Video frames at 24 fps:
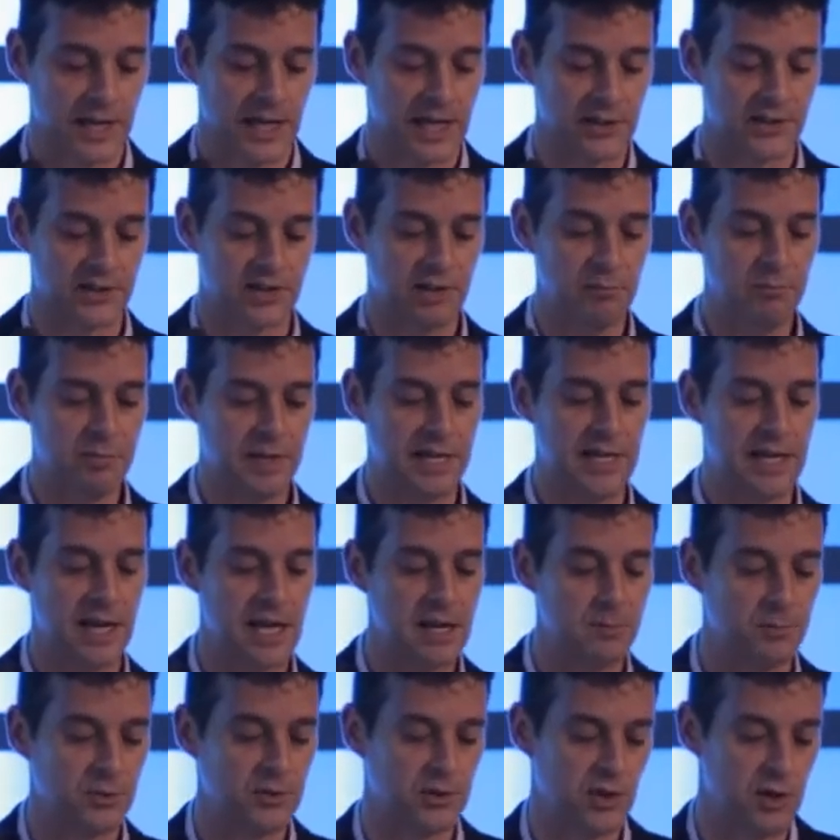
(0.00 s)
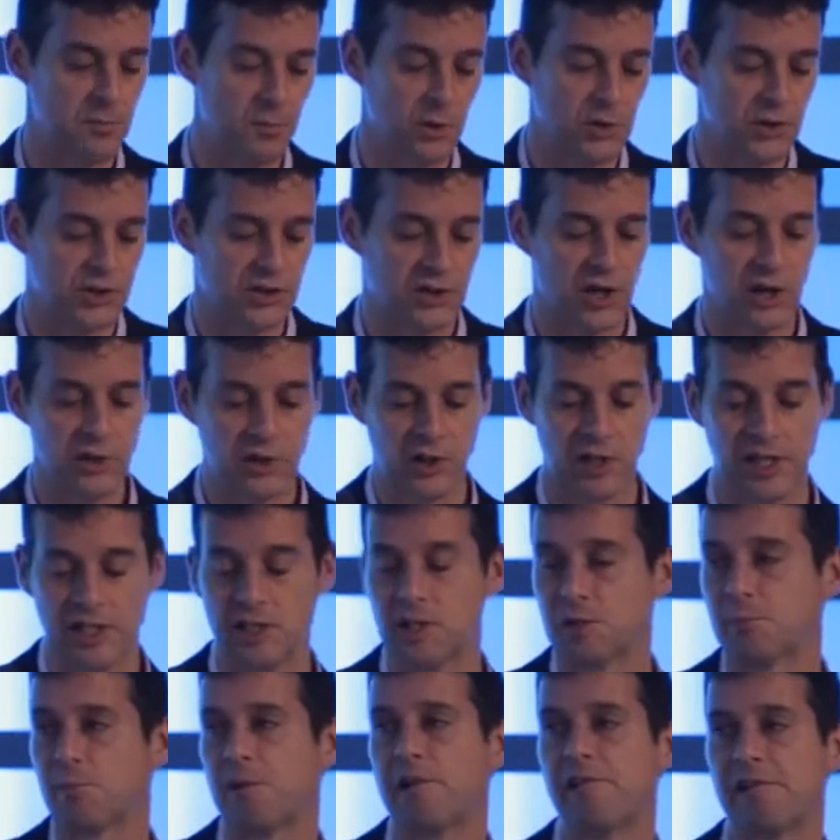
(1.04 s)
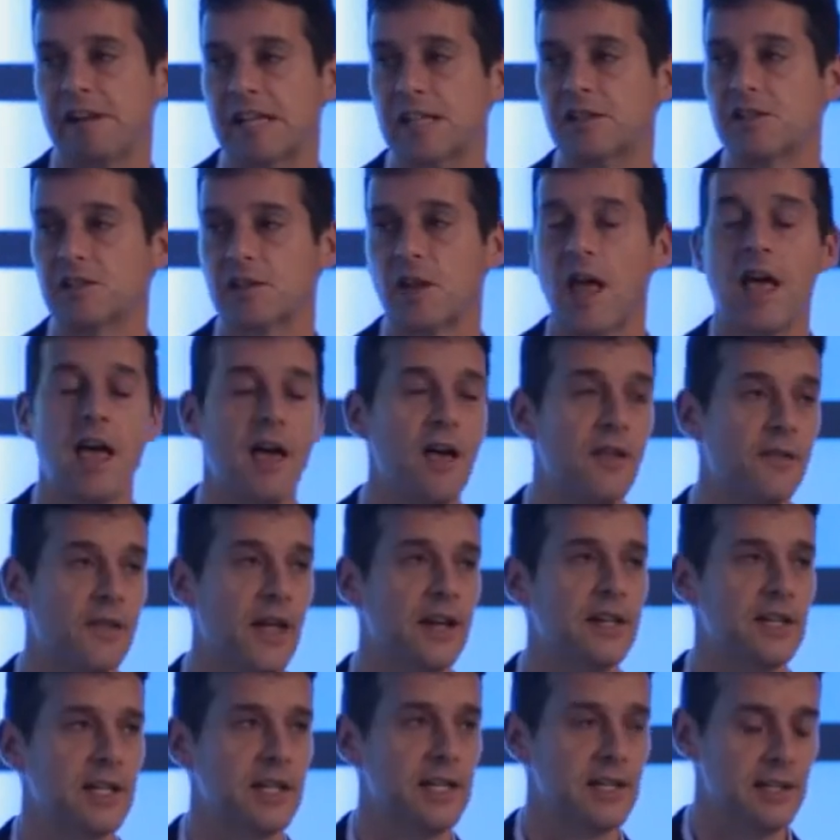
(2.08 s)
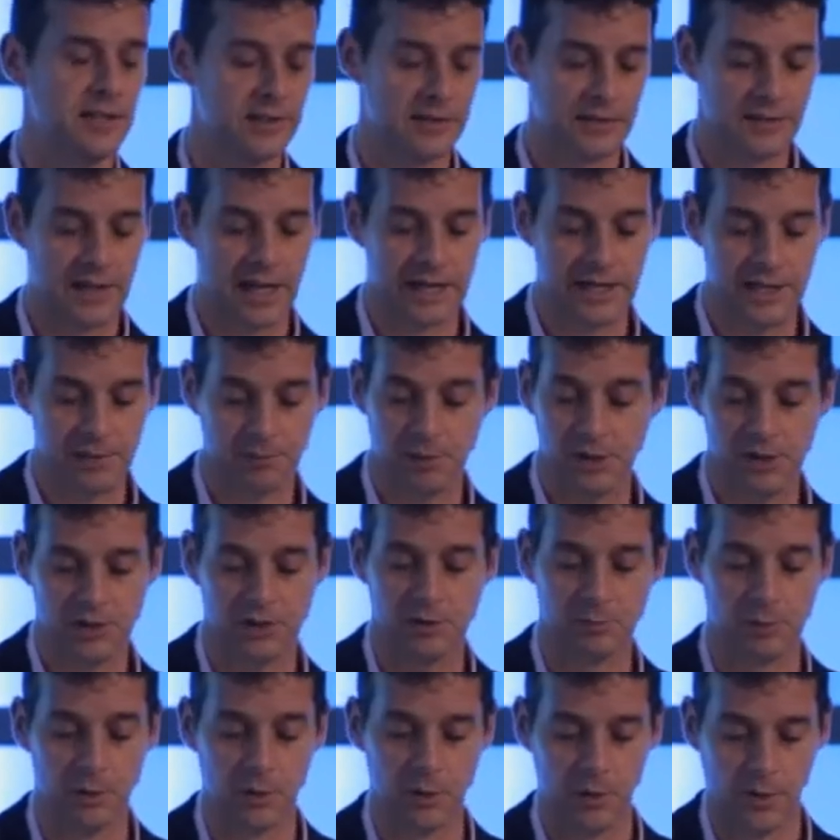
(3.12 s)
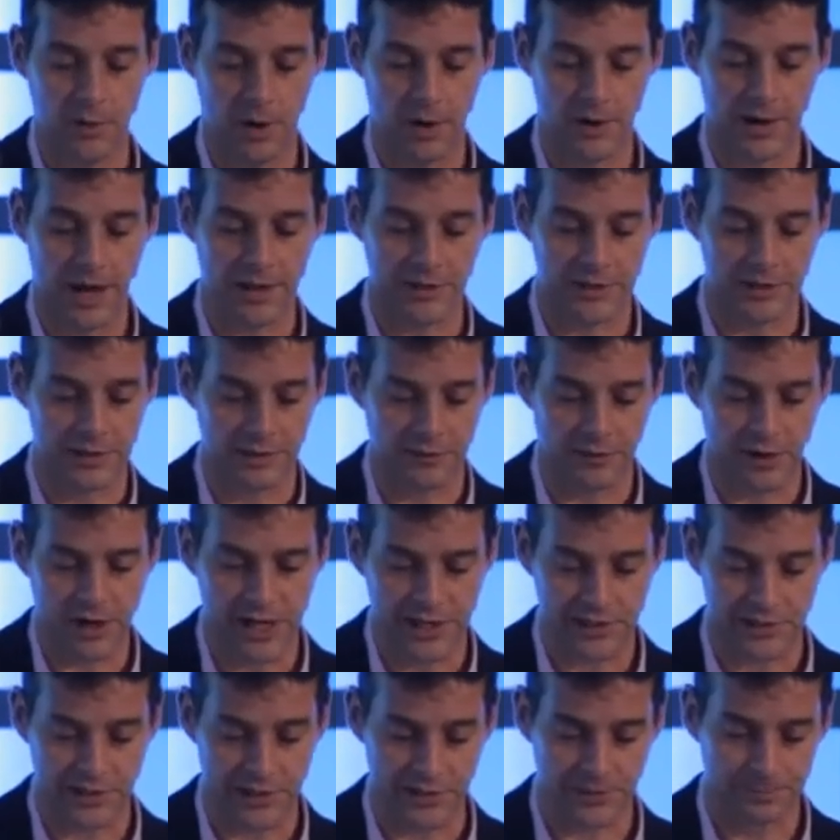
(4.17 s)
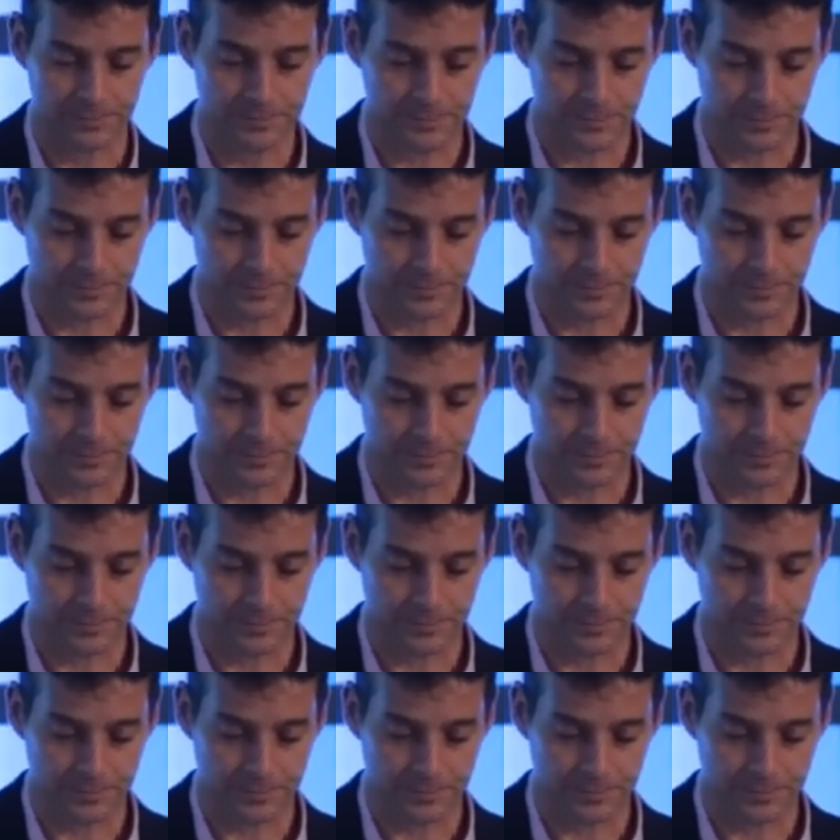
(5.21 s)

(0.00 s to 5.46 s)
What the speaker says: It simply enables a more social experience than is possible on other devices.